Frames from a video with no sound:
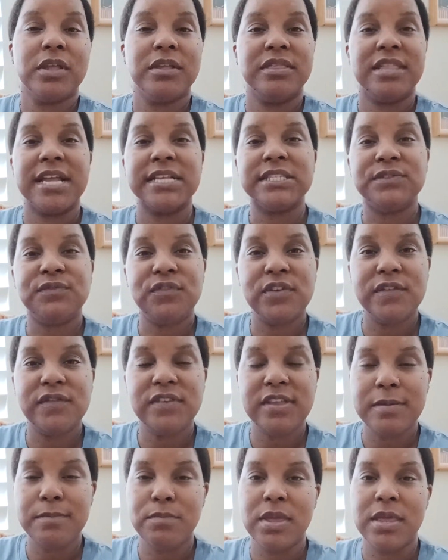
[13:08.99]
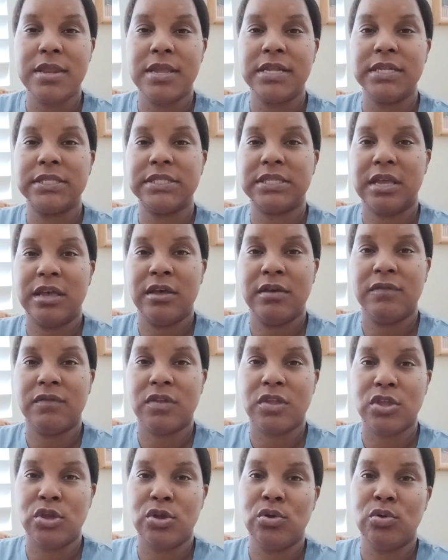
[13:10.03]
that's 50 minutes of
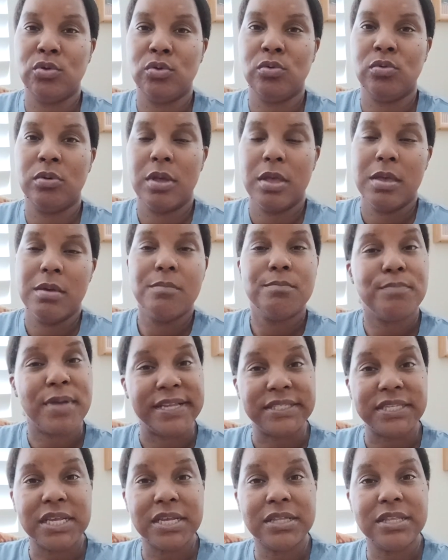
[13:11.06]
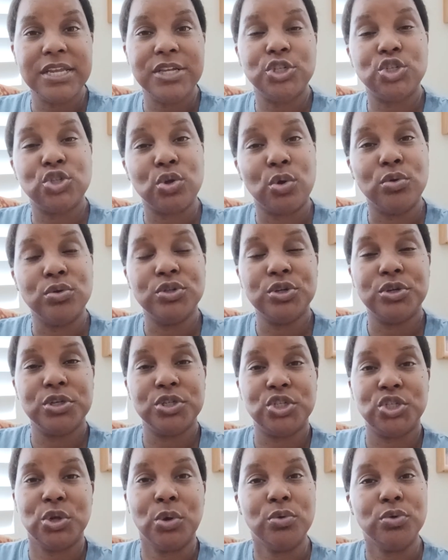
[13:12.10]
you basically shoulder to
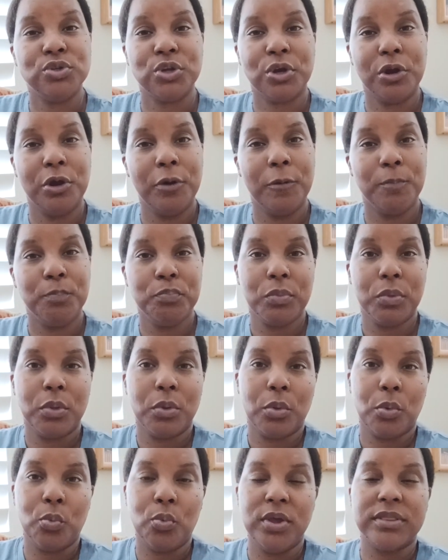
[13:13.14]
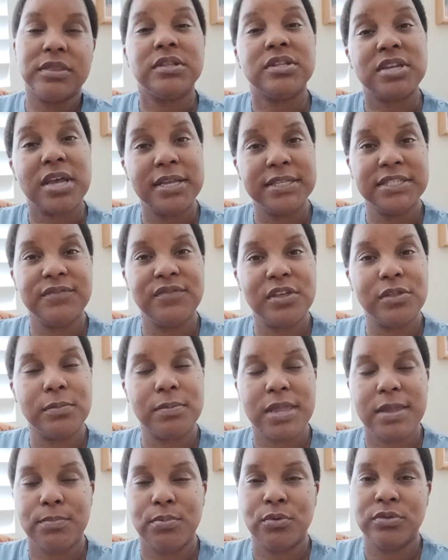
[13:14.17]
shoulder with tons of other
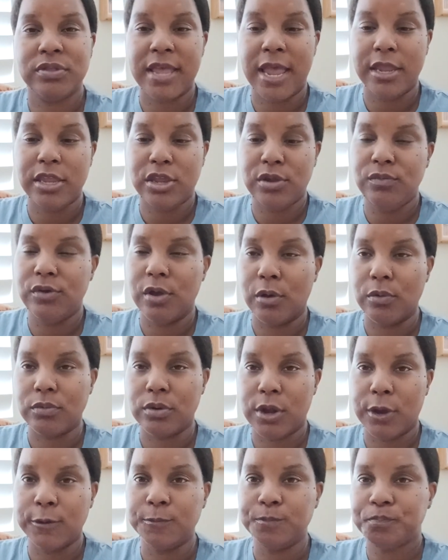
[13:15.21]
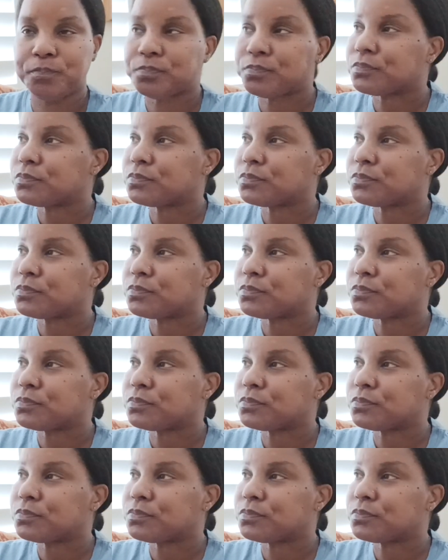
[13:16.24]
people that you don't know.